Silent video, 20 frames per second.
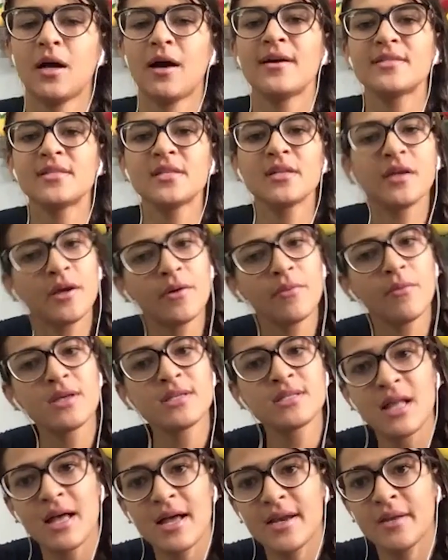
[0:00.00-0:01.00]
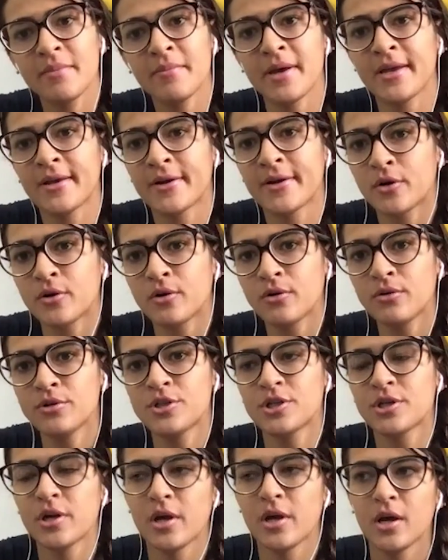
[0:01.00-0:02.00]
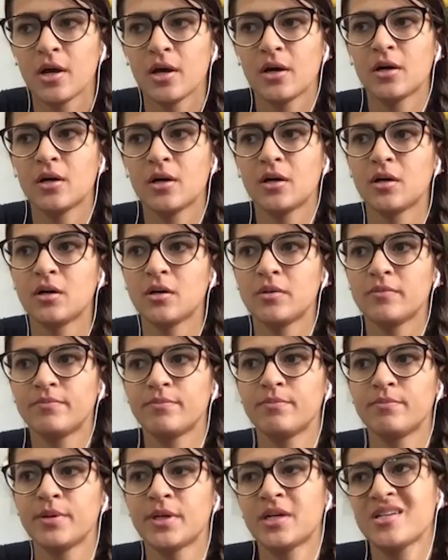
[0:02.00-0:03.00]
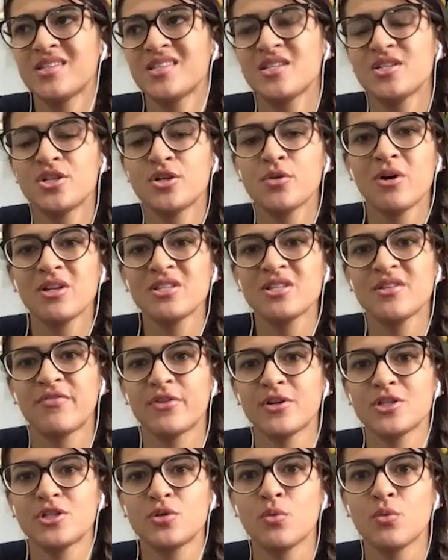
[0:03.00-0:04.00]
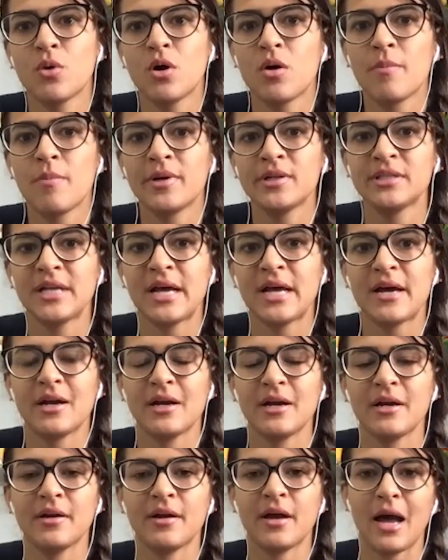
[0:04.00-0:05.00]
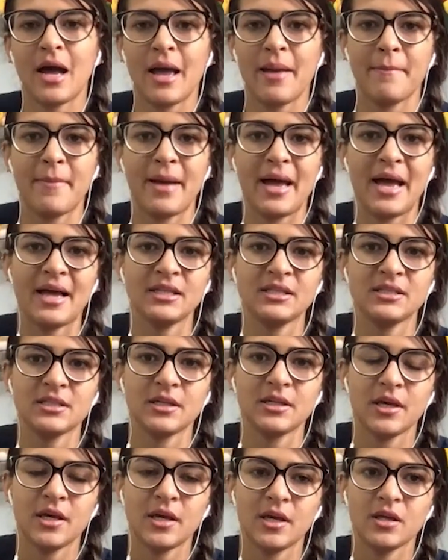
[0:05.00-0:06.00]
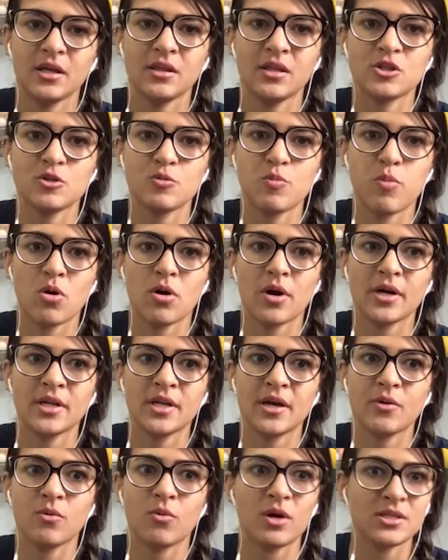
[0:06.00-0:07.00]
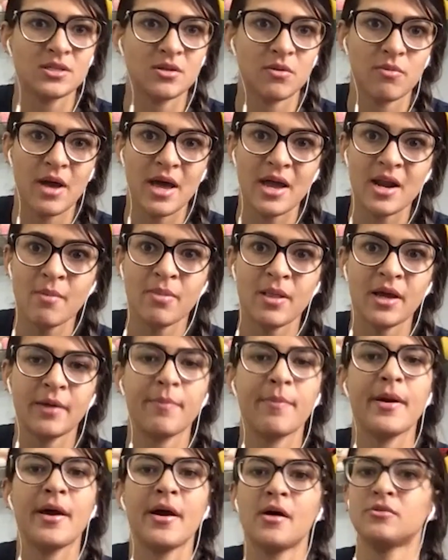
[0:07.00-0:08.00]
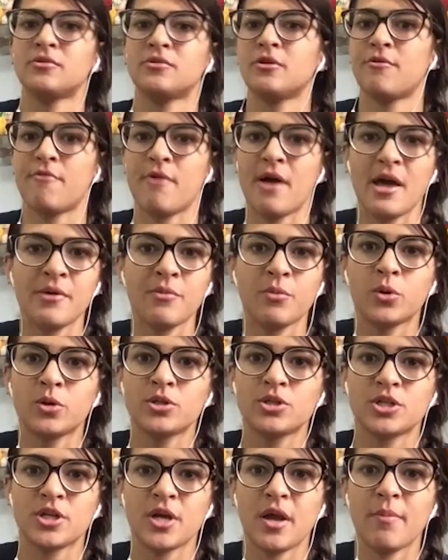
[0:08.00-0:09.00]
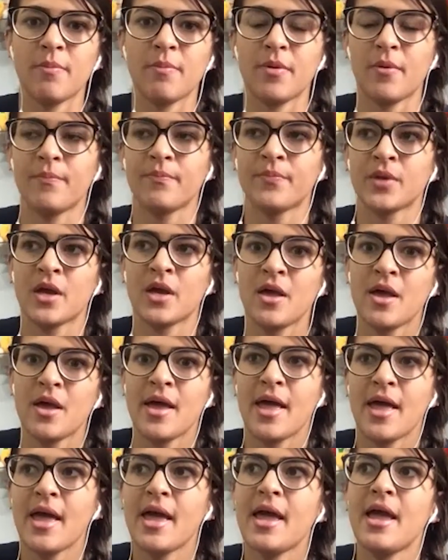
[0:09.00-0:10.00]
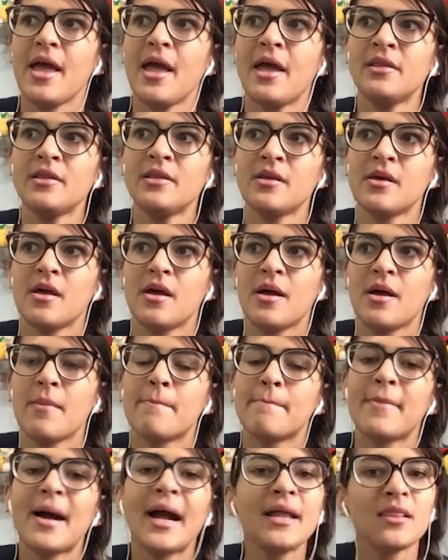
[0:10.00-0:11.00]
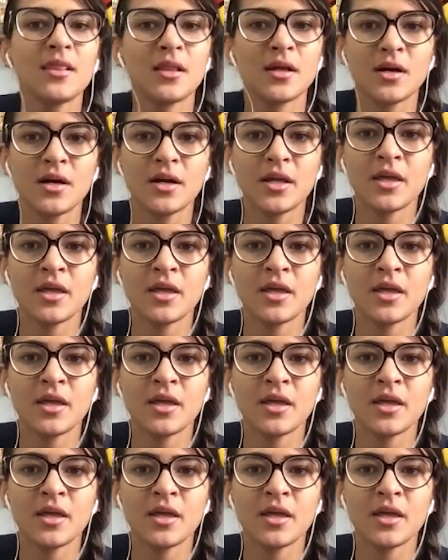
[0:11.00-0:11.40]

think it was Letty, my coach, because she was the first woman that I met in the sport that was a red black belt, a red world champion. And my luck